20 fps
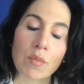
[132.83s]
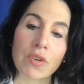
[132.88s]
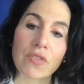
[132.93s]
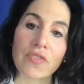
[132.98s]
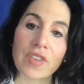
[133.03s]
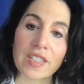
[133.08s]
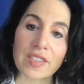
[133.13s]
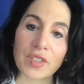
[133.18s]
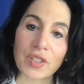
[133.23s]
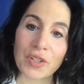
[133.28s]

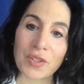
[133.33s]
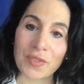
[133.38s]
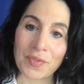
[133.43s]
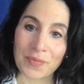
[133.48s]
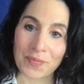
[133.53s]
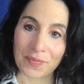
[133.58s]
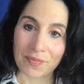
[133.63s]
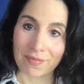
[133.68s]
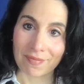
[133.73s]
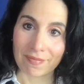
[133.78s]
Professor,
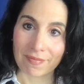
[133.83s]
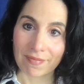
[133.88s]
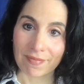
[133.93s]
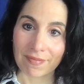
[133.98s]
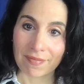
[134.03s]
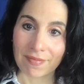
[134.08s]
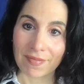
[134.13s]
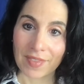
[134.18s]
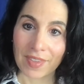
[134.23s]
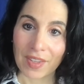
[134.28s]

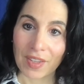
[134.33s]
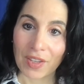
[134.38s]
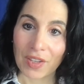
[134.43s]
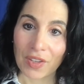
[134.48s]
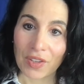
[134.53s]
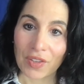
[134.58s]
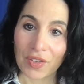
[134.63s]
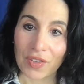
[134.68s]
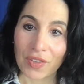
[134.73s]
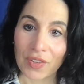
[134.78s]

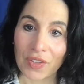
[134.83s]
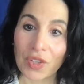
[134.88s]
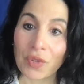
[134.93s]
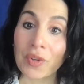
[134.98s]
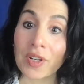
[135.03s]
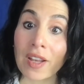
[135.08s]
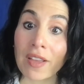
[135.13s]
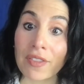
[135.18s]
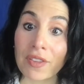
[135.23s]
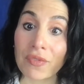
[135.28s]
you are
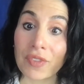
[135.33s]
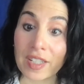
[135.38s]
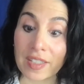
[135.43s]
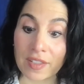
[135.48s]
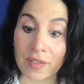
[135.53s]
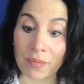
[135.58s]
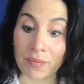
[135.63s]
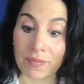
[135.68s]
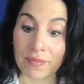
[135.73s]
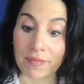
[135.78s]
not the
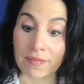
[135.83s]
victim.